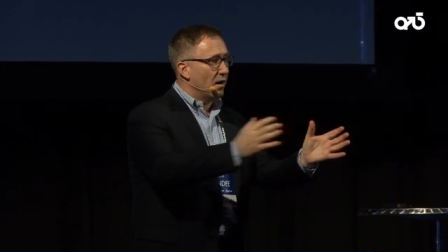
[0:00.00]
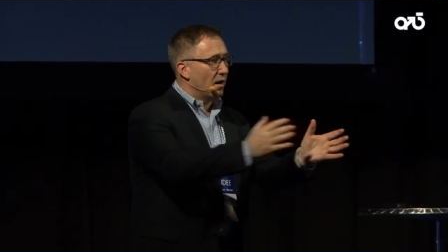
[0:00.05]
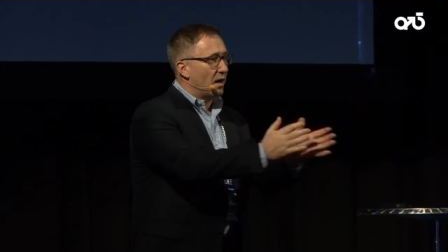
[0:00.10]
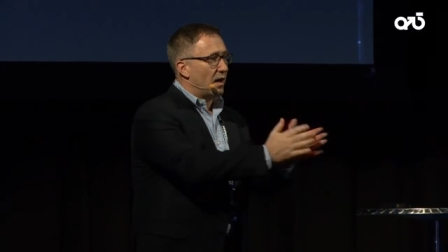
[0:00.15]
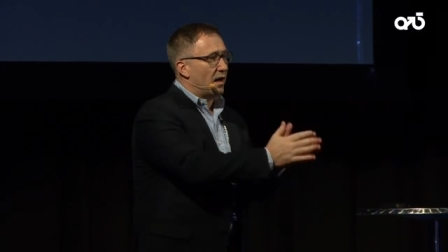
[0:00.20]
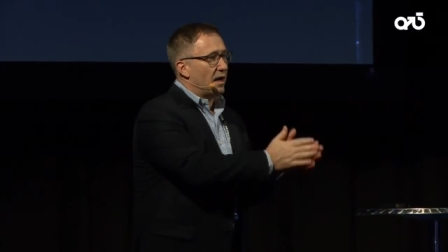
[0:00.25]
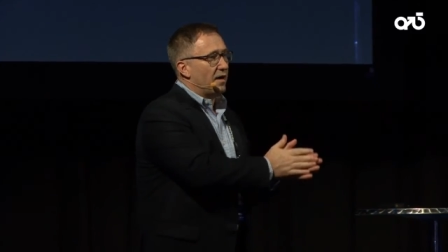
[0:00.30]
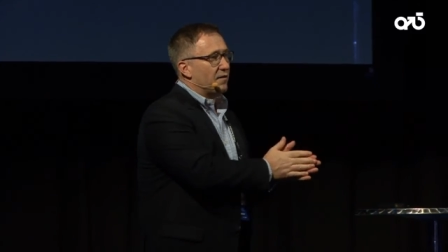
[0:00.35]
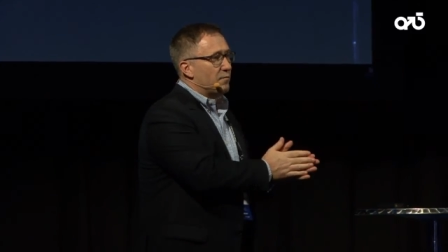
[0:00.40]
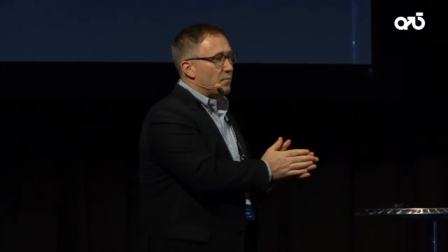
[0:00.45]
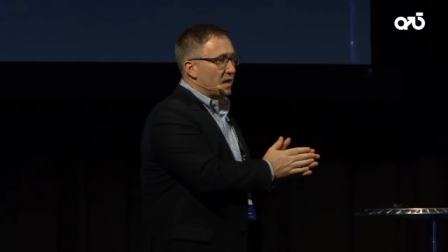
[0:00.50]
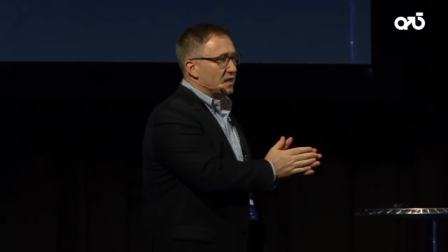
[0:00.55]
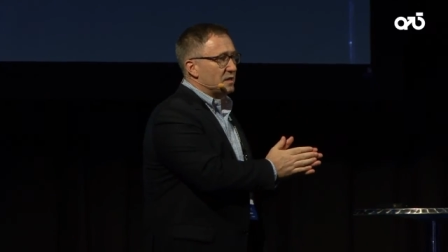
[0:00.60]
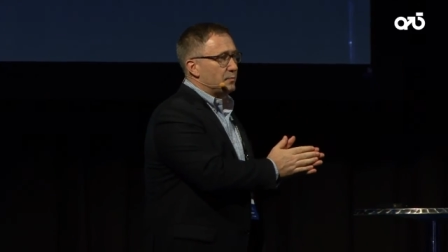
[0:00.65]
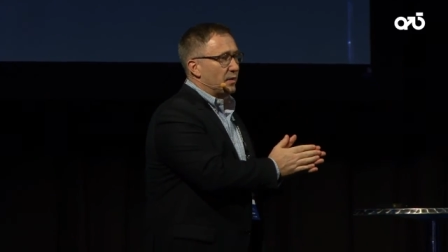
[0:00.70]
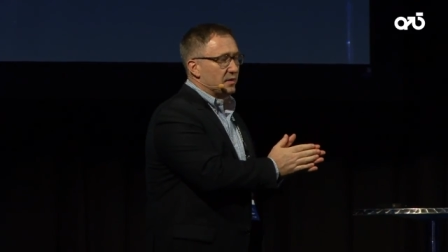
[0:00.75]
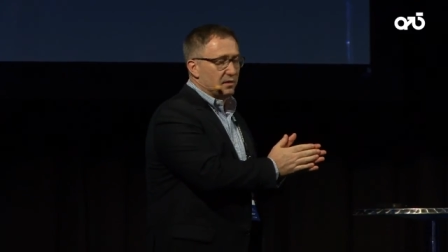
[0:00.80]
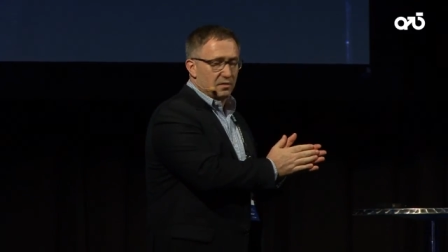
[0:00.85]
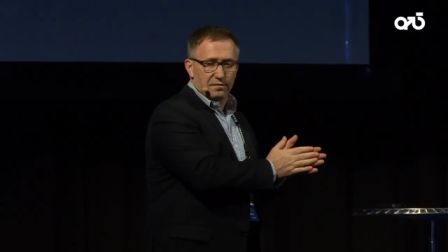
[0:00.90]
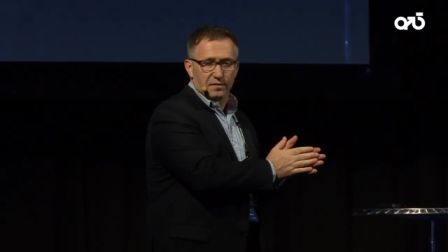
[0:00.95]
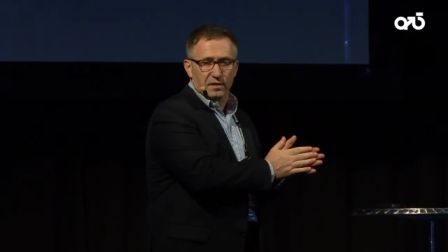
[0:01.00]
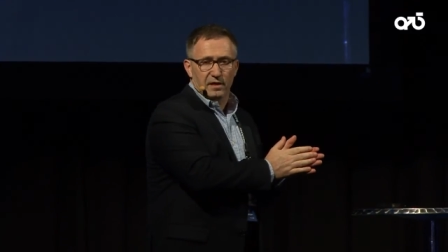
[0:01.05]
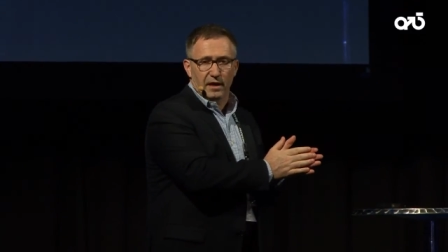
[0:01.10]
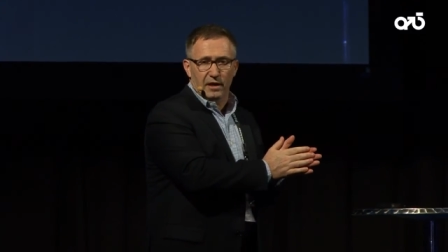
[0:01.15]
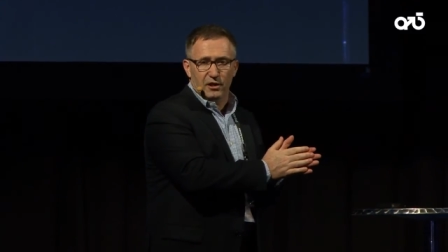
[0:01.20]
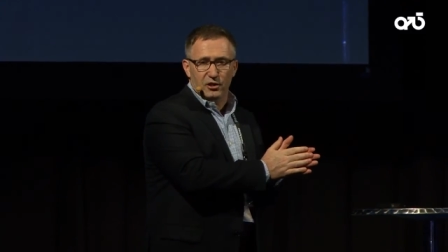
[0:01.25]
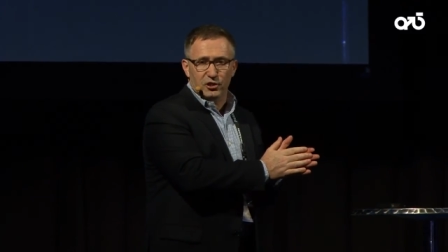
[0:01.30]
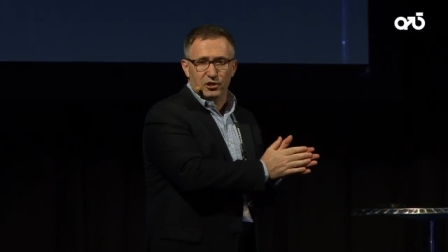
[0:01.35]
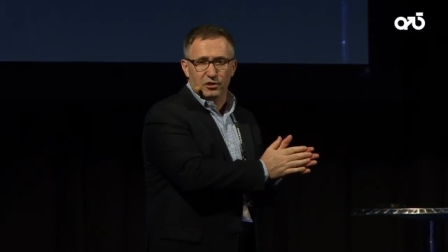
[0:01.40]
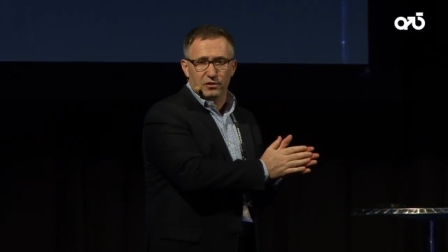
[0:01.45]
I have my
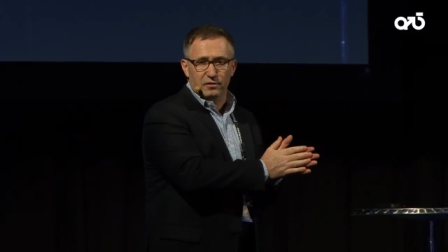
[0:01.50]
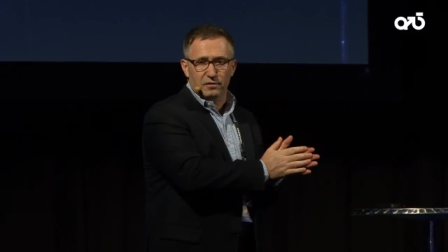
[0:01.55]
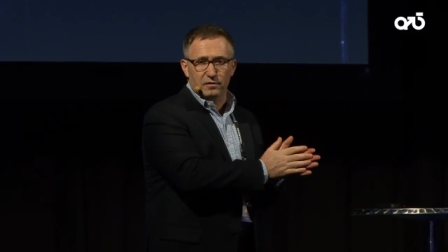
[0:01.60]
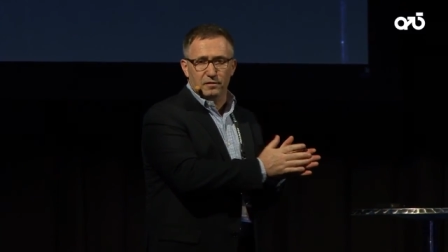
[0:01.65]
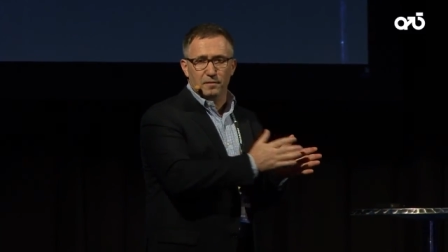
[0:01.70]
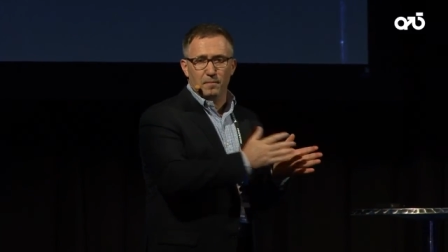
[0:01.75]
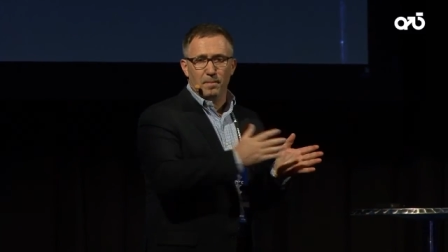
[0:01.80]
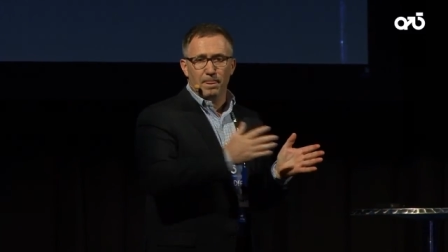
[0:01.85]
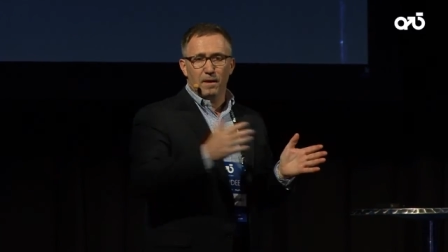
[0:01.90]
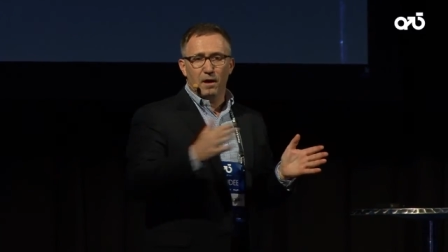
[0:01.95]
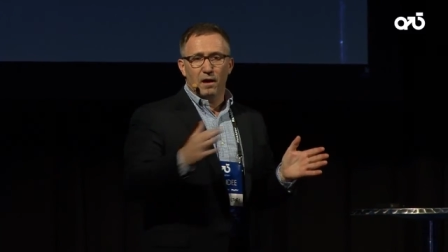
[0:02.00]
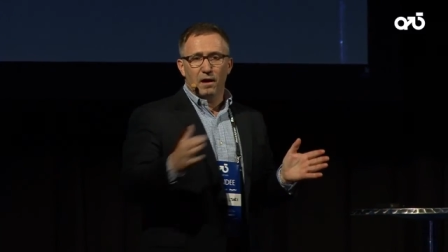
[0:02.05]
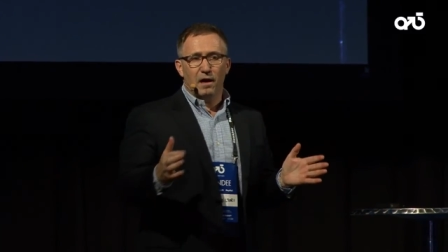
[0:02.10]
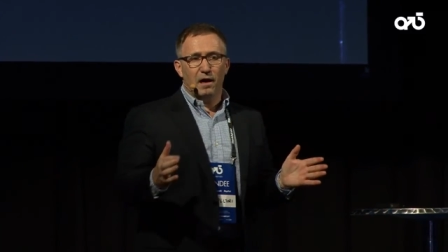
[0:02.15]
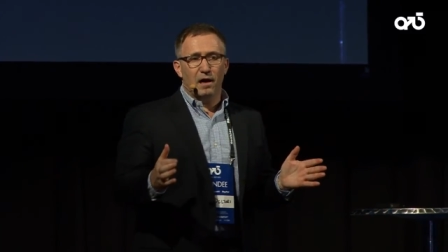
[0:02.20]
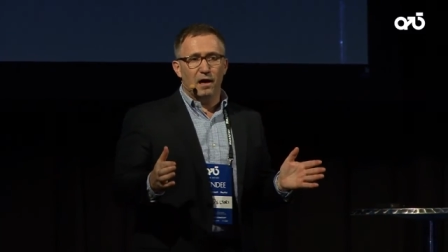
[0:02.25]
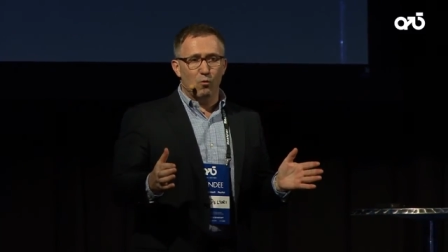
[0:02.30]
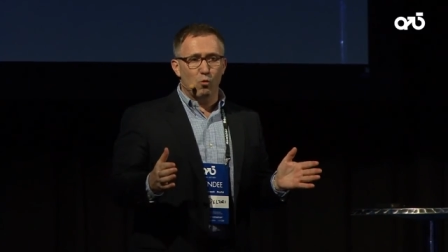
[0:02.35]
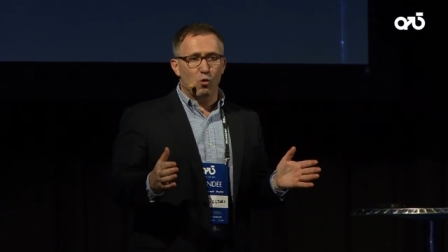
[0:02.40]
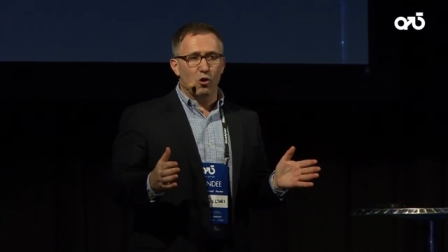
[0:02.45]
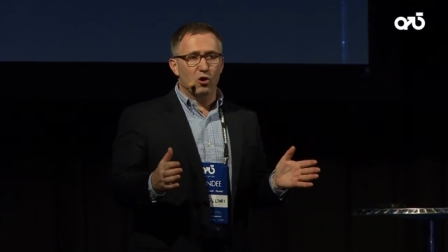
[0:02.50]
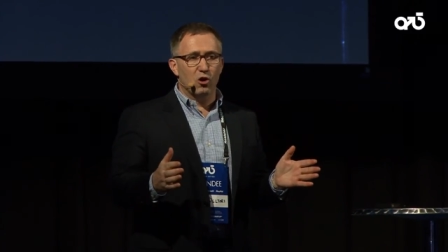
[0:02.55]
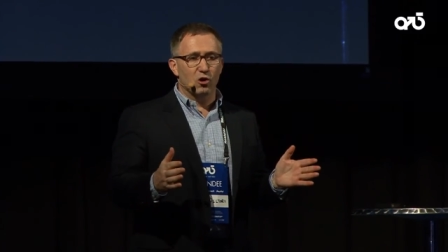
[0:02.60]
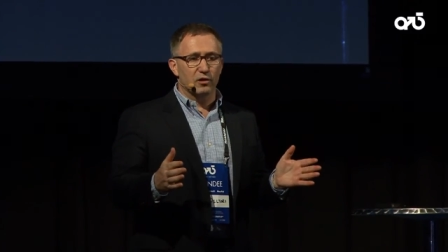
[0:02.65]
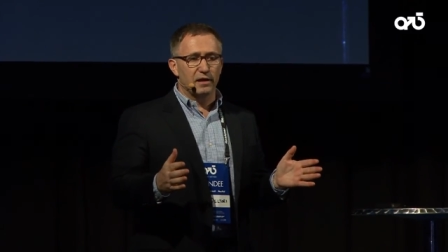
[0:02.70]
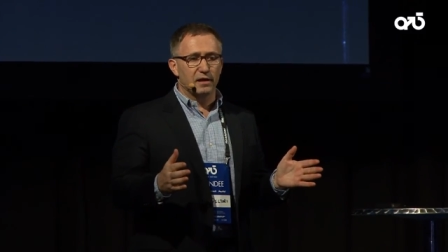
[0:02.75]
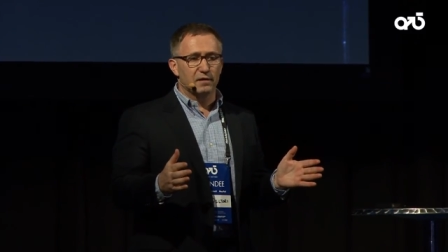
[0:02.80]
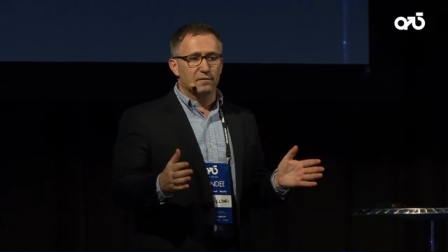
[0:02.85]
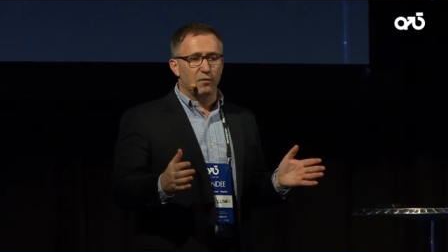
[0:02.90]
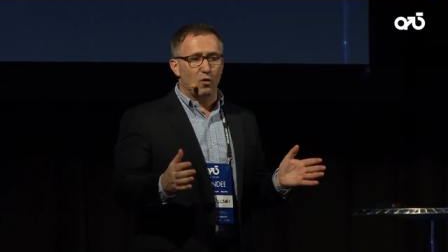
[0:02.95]
specifications, I work on
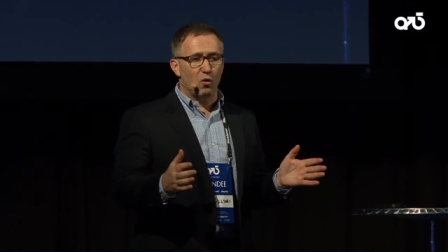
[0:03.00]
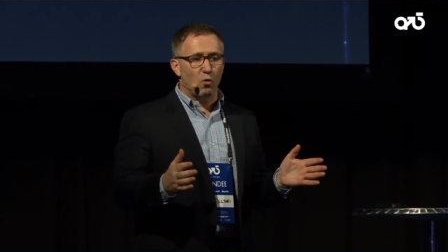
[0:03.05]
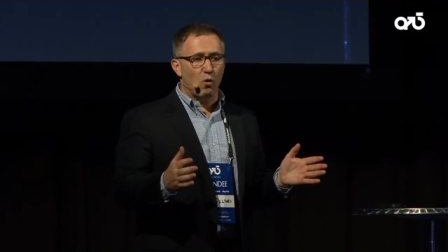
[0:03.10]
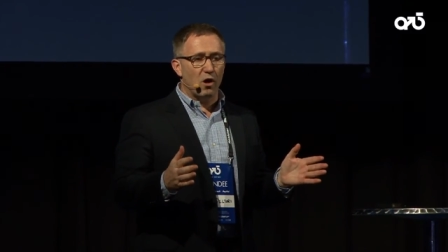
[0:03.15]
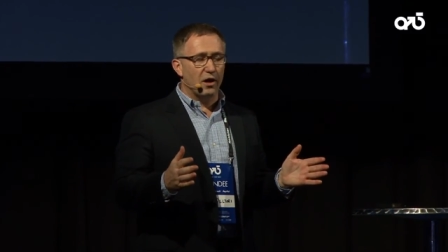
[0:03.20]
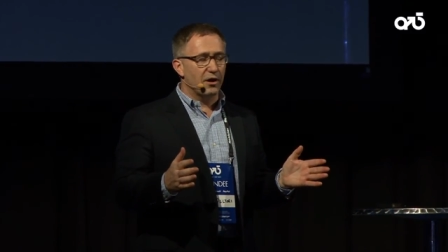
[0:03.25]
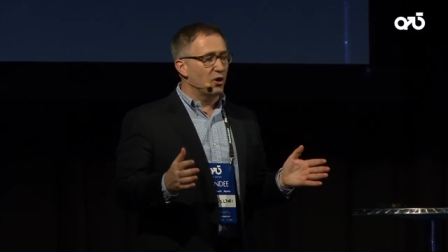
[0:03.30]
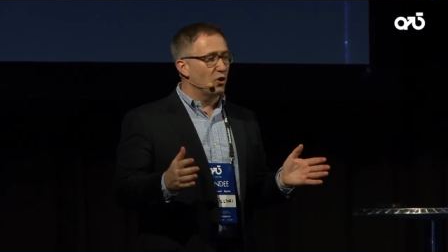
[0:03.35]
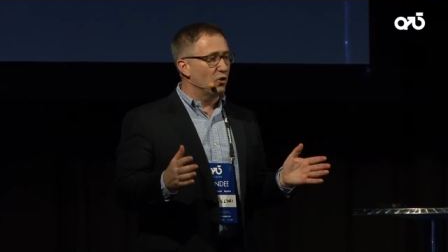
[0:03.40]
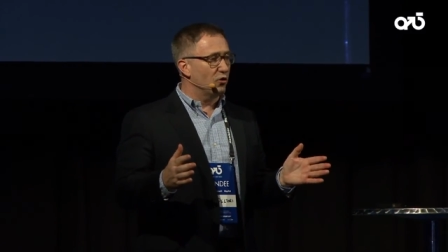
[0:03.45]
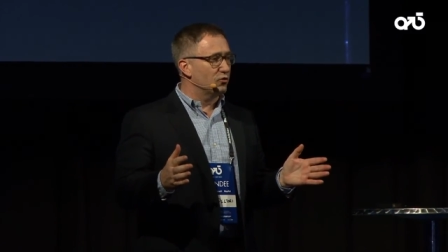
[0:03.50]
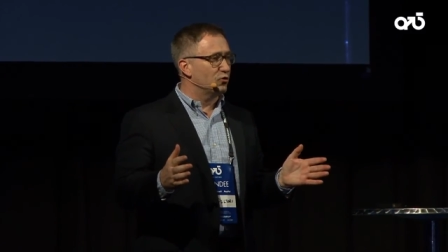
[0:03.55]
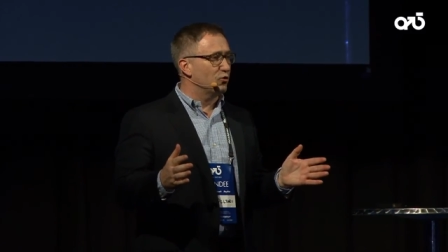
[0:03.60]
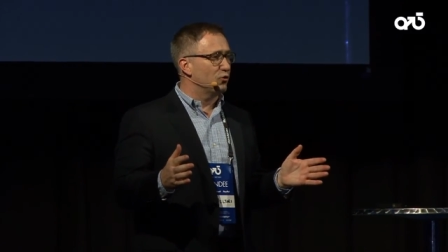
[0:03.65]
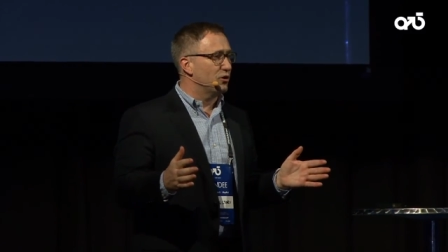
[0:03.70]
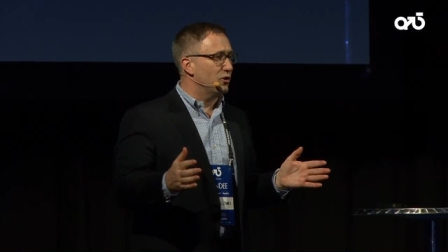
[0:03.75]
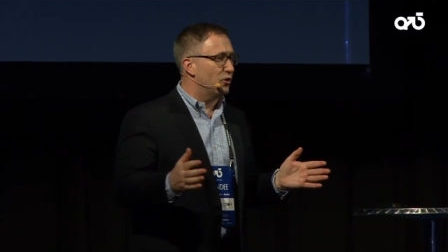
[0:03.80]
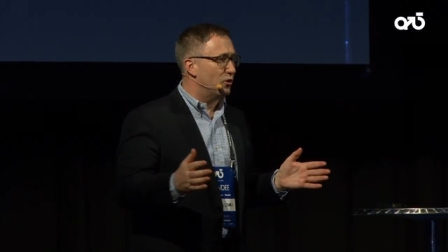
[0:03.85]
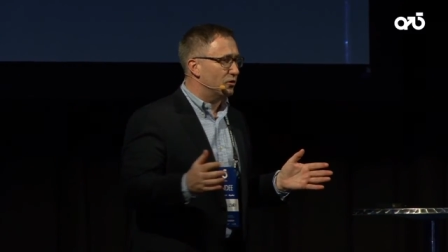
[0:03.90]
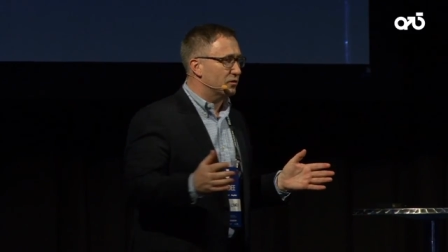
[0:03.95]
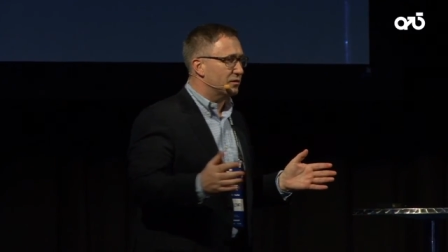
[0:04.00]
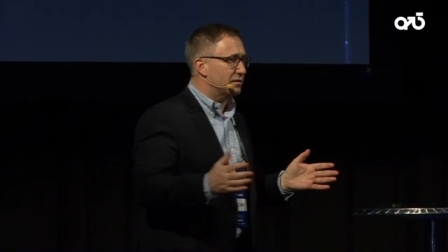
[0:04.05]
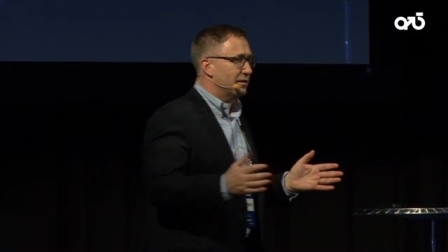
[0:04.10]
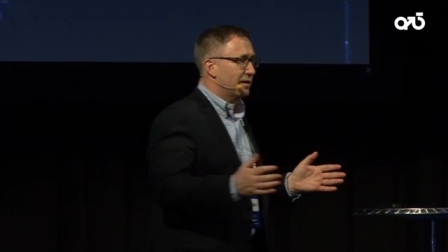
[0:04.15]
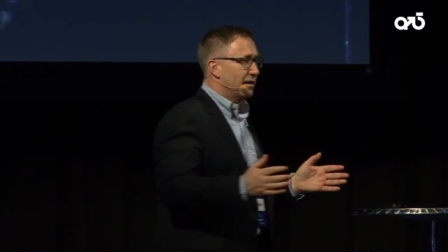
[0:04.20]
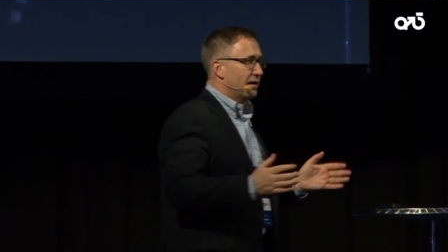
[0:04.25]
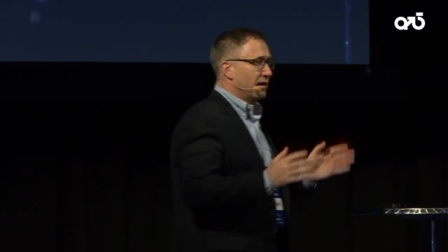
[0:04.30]
it for one year or two years,